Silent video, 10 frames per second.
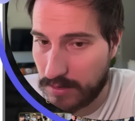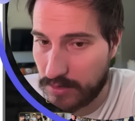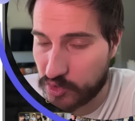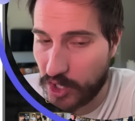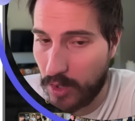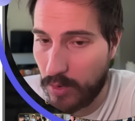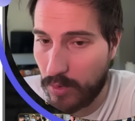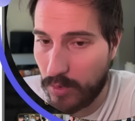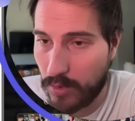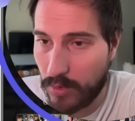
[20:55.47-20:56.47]

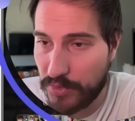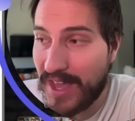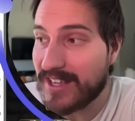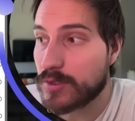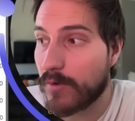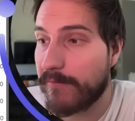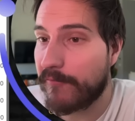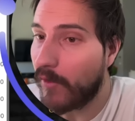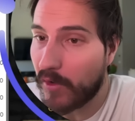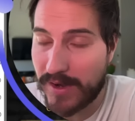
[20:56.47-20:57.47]
So that's
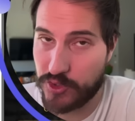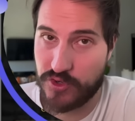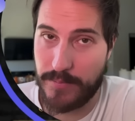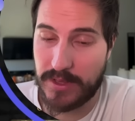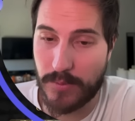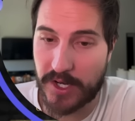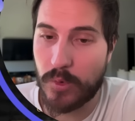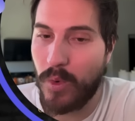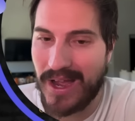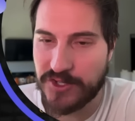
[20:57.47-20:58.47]
far outstripping the
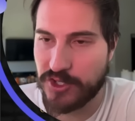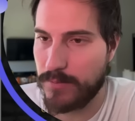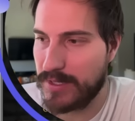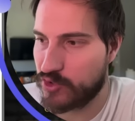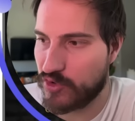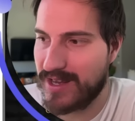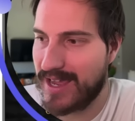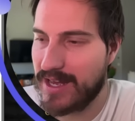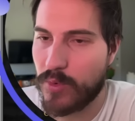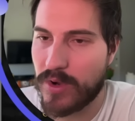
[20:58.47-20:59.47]
market. Why should it be trading anywhere